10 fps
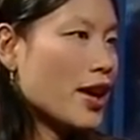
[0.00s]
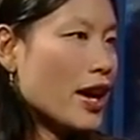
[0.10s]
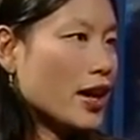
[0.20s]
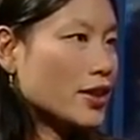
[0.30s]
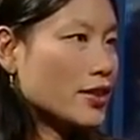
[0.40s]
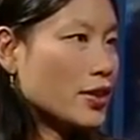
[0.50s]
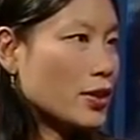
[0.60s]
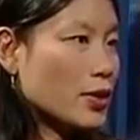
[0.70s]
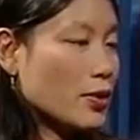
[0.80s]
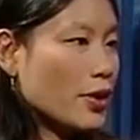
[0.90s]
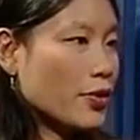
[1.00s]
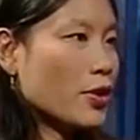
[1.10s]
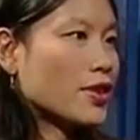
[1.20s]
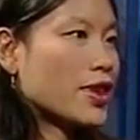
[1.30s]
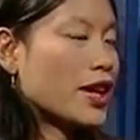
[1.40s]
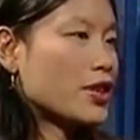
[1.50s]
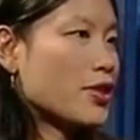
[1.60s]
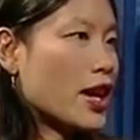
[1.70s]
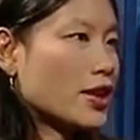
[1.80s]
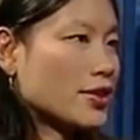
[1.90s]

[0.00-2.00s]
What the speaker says: And so, of course, that attracts